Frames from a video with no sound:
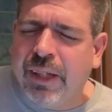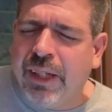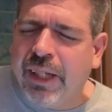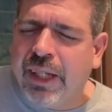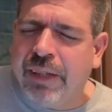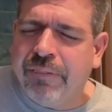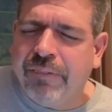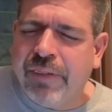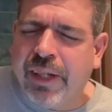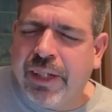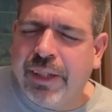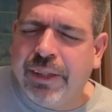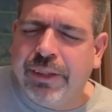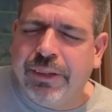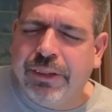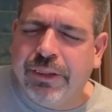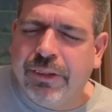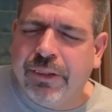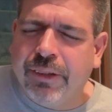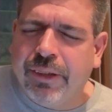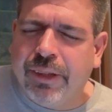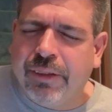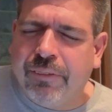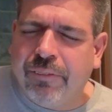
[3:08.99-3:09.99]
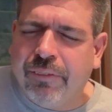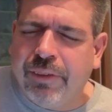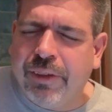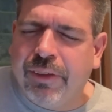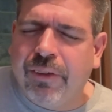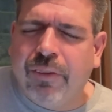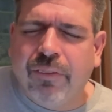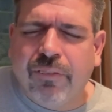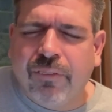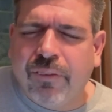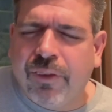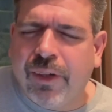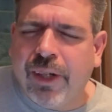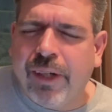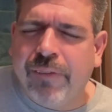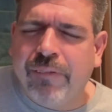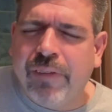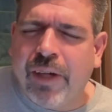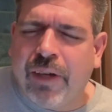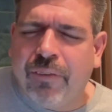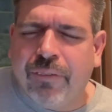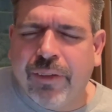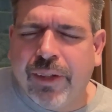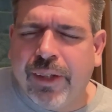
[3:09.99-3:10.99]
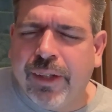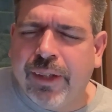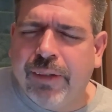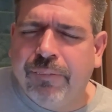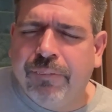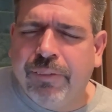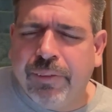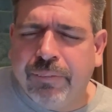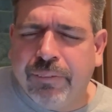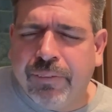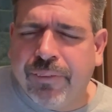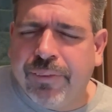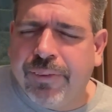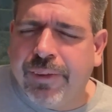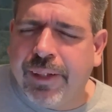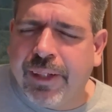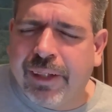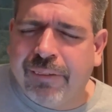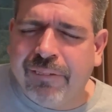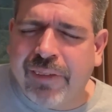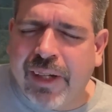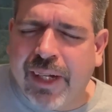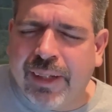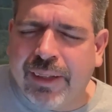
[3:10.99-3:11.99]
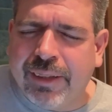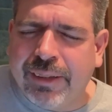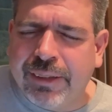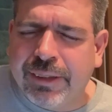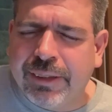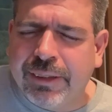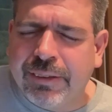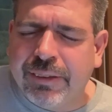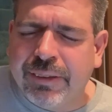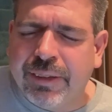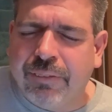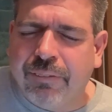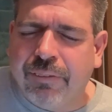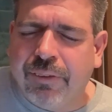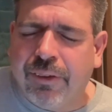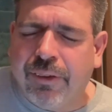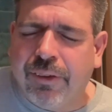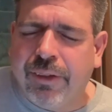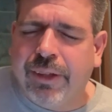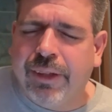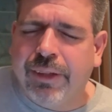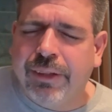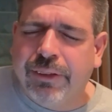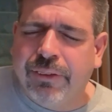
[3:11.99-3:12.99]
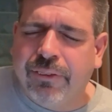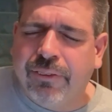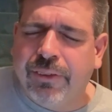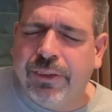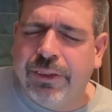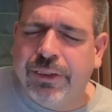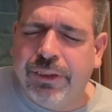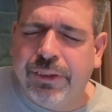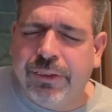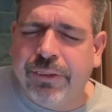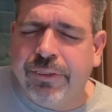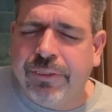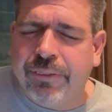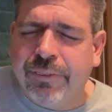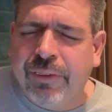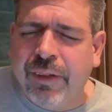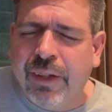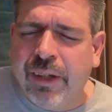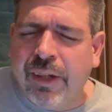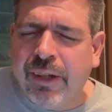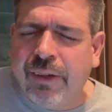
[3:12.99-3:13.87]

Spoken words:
and making sure that we don't worry about what other people think about us, that we're looking towards You.